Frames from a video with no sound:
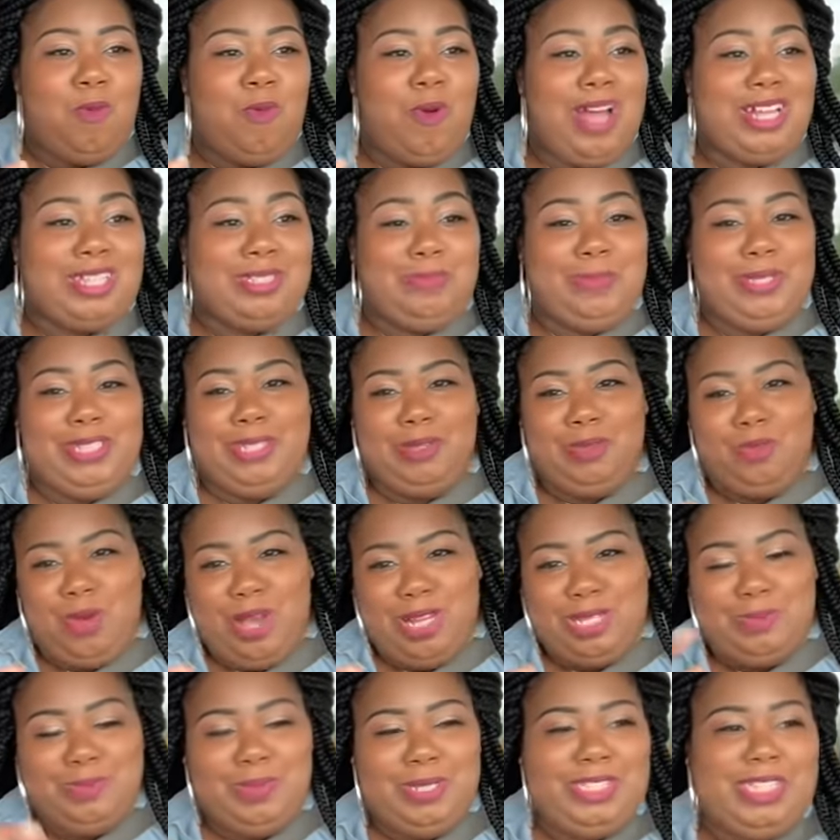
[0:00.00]
Watch me,
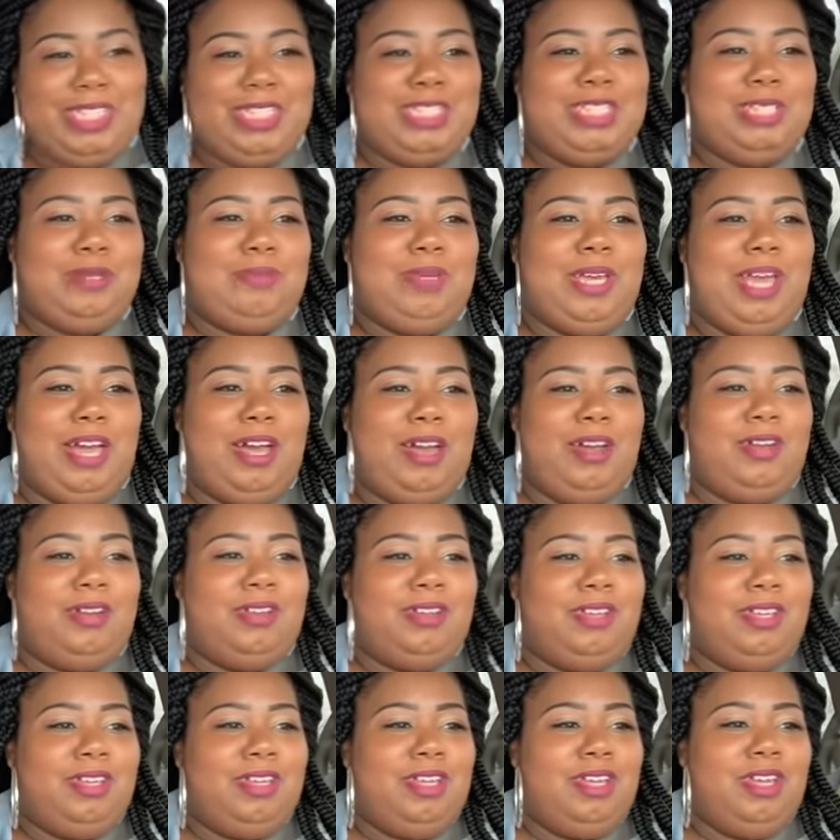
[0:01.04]
watch me teach him, y'all.
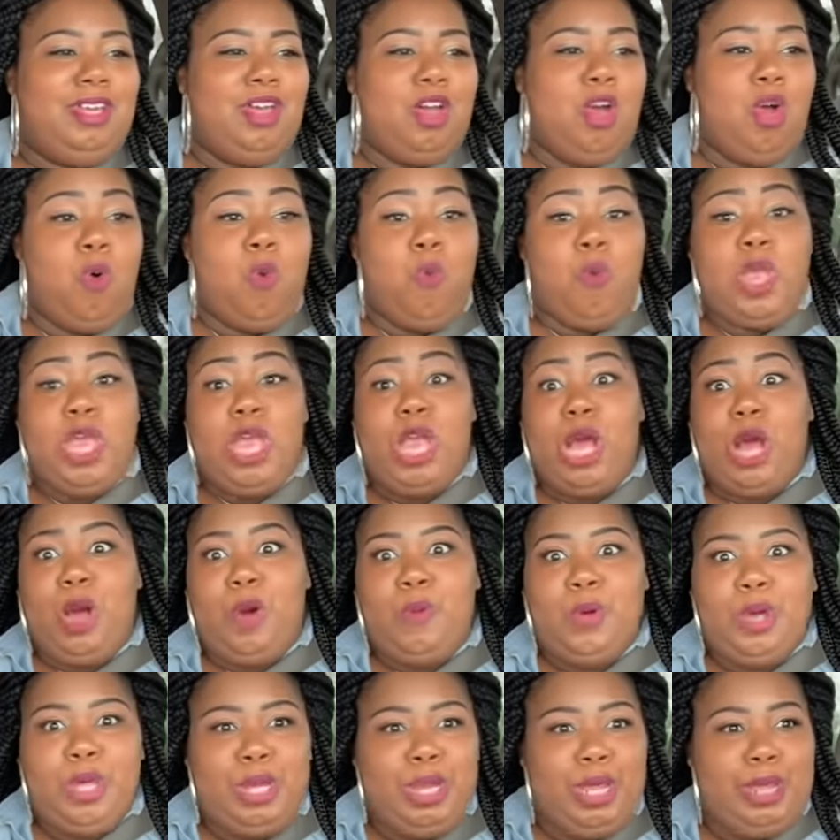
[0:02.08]
It was packed. We
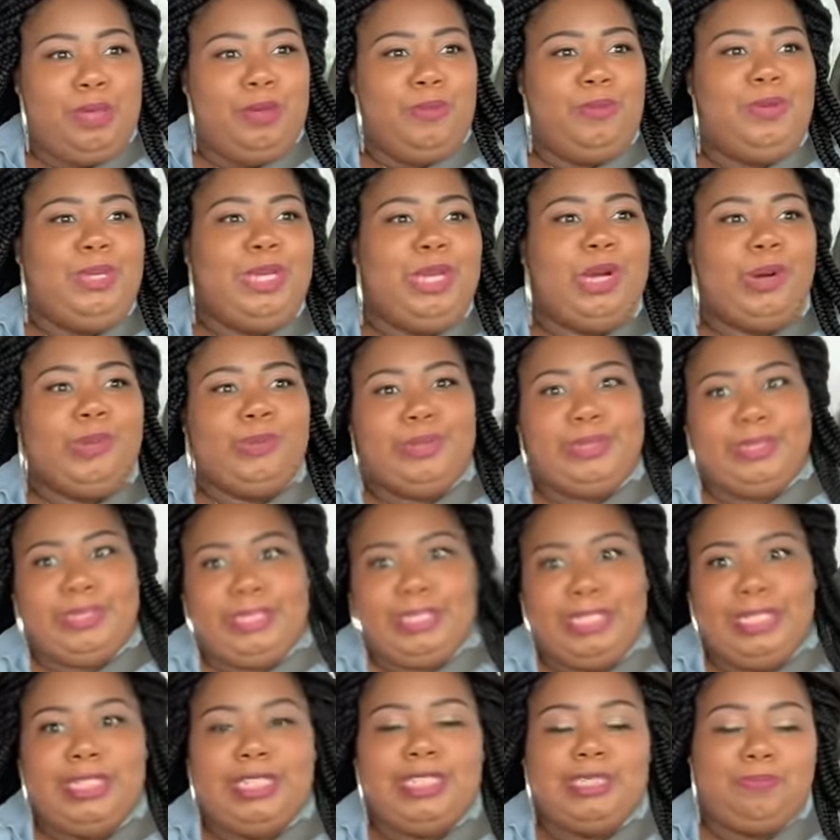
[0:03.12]
going, we going
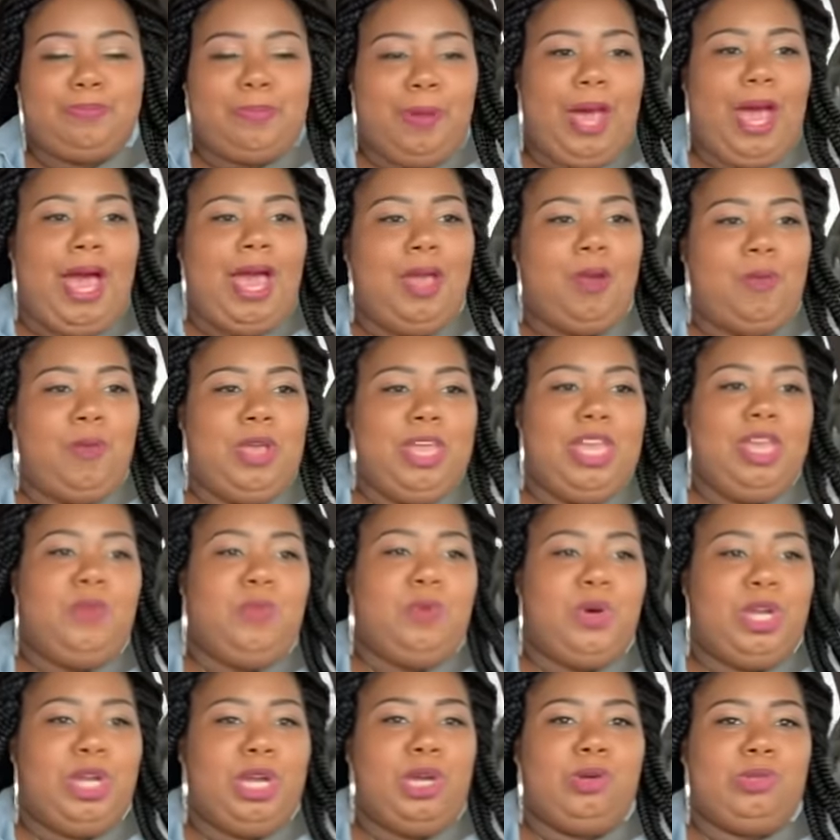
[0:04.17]
to his spot you where he
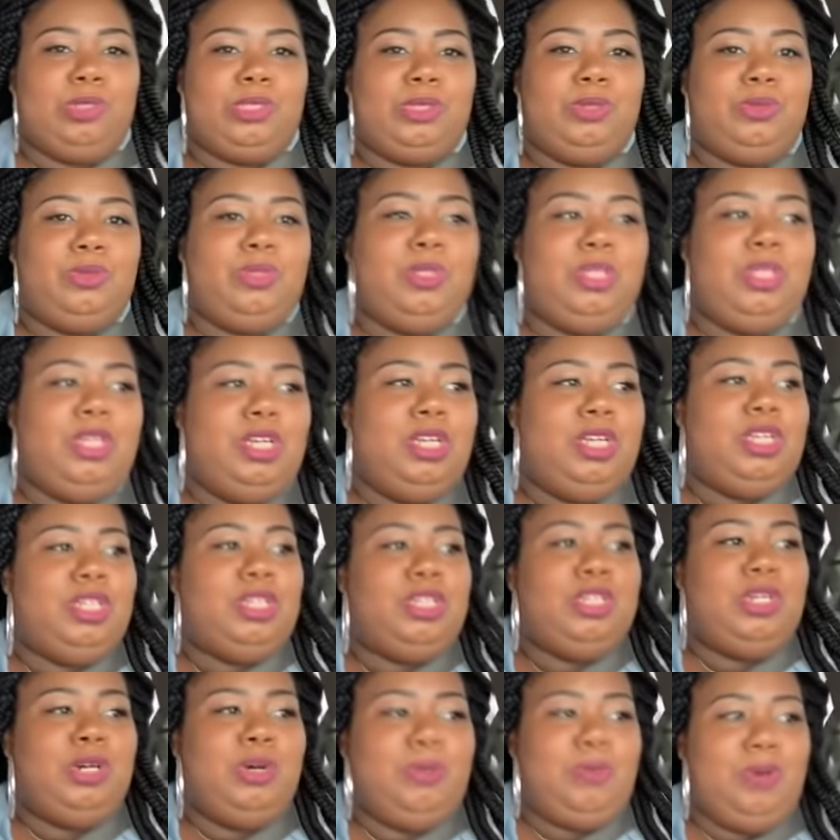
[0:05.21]
want to go
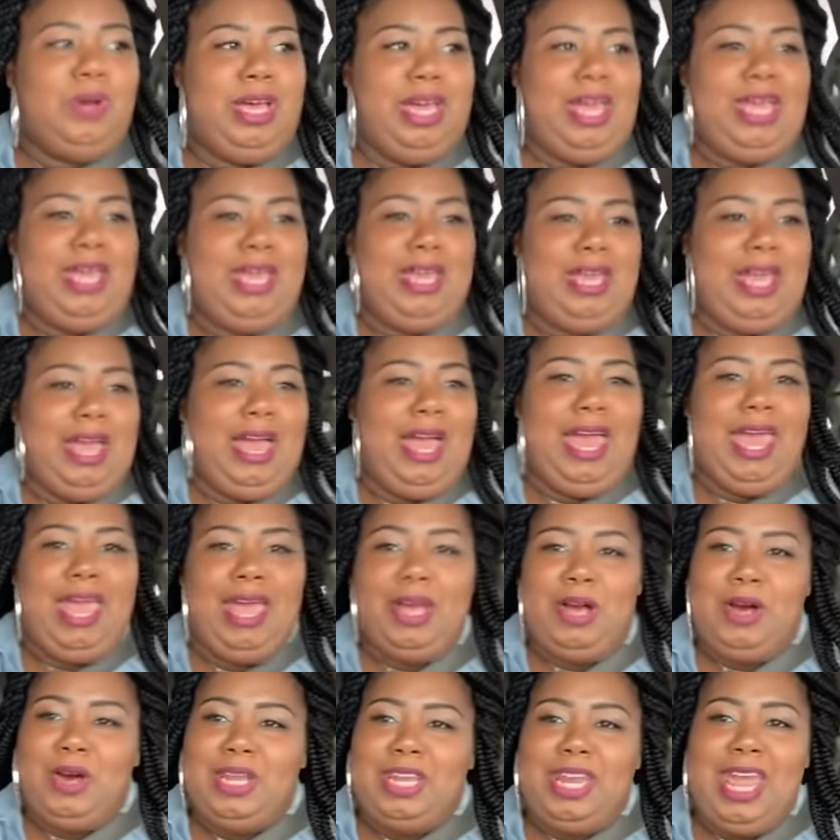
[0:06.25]
to. No, what? I ain't
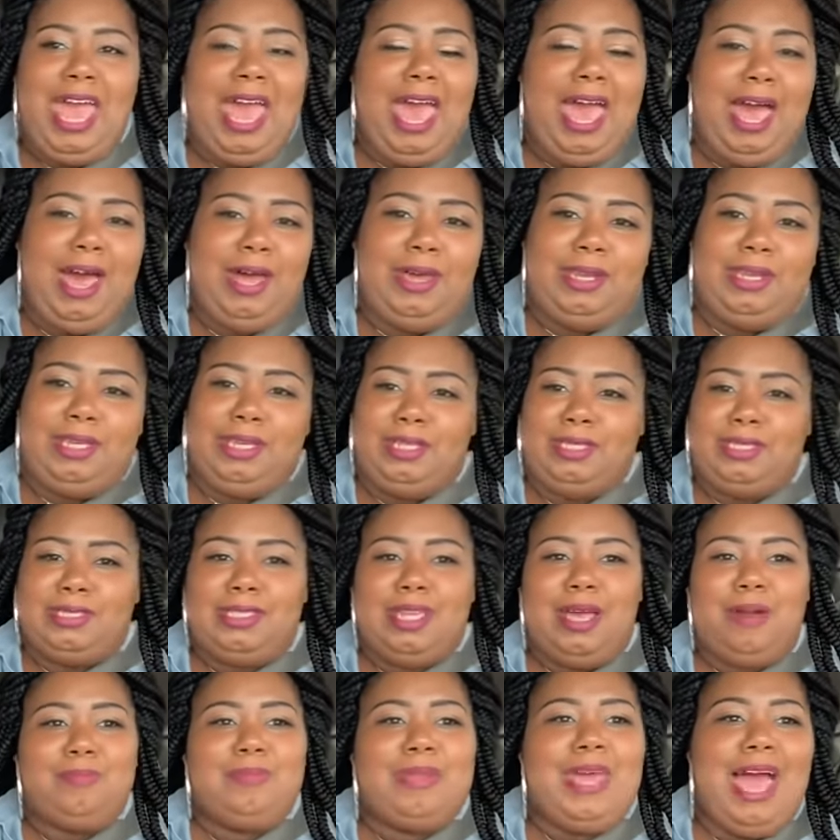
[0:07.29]
going to
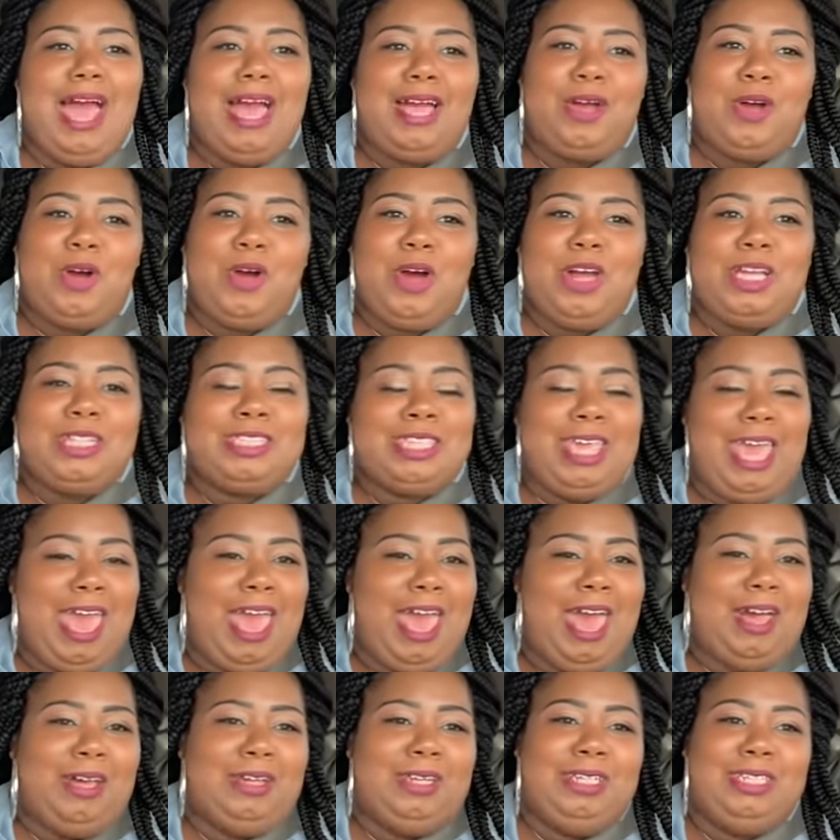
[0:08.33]
Aldi's. I'm not going to
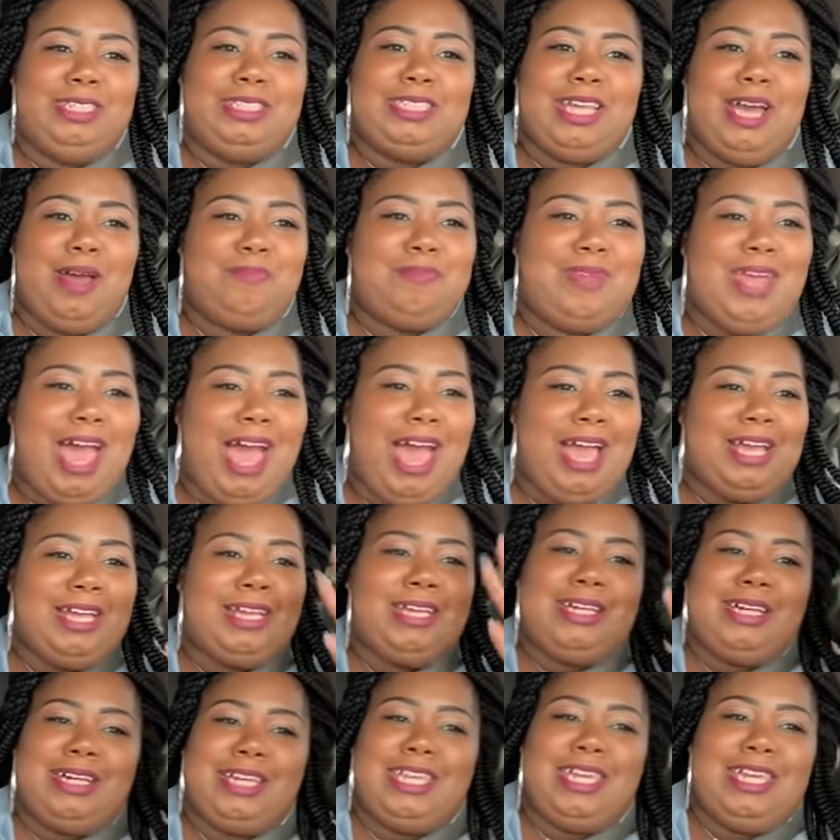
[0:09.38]
Aldi's. I'm not
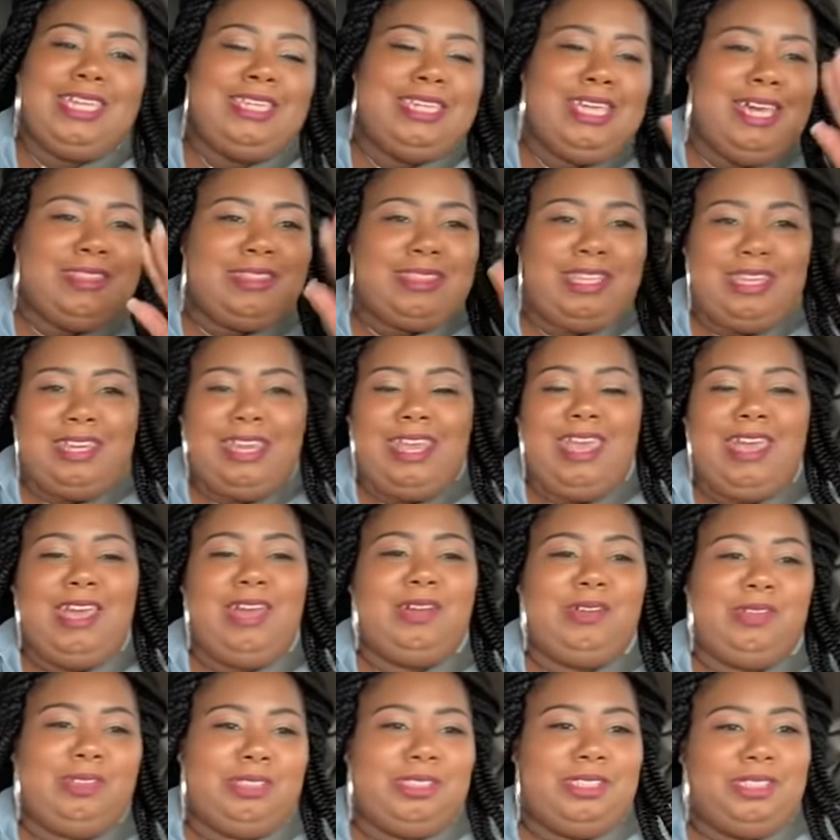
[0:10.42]
cooking nothing hey,
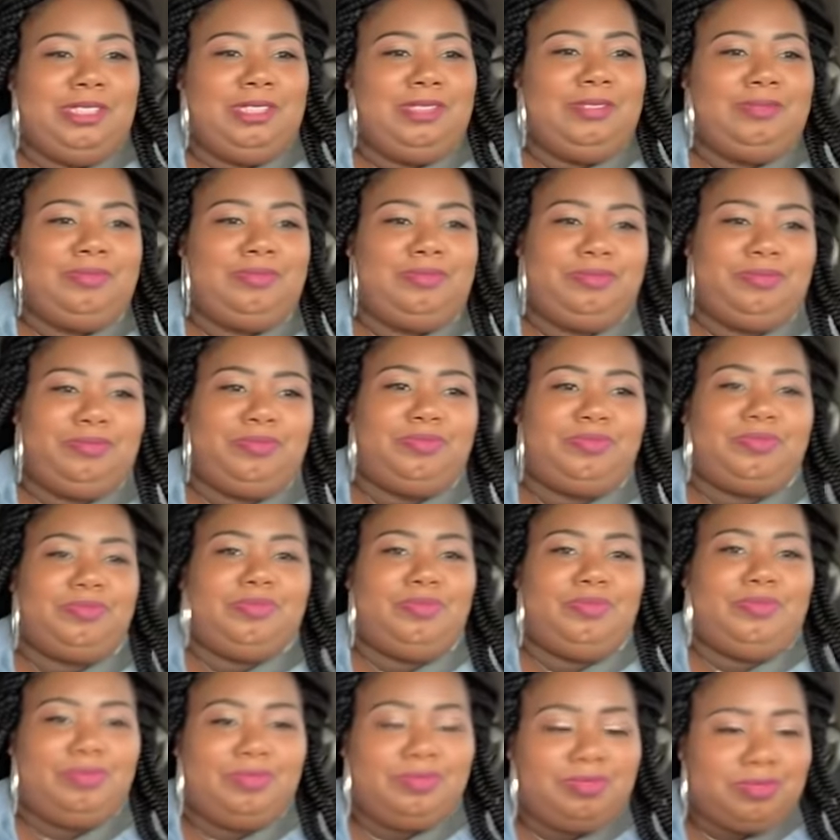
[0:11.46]
else. Look,
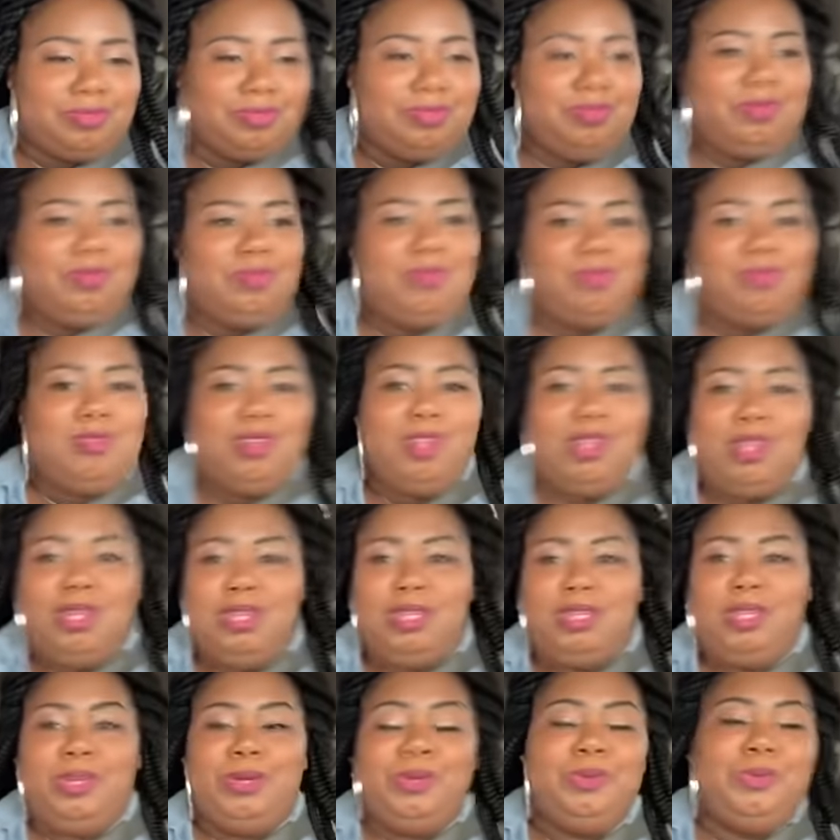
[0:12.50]
look.
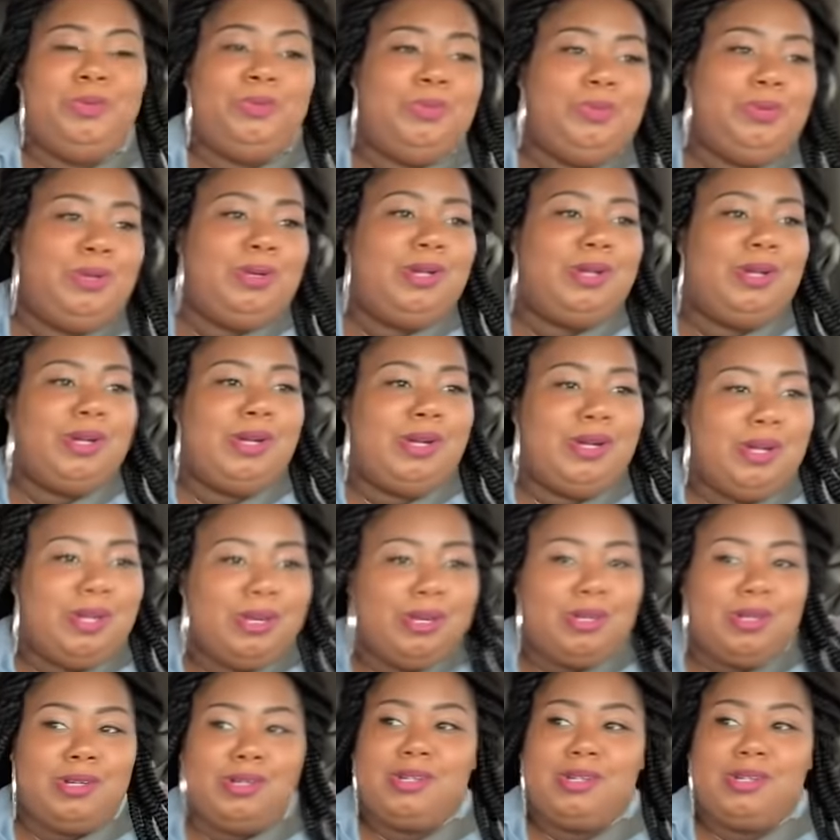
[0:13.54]
No. Look good.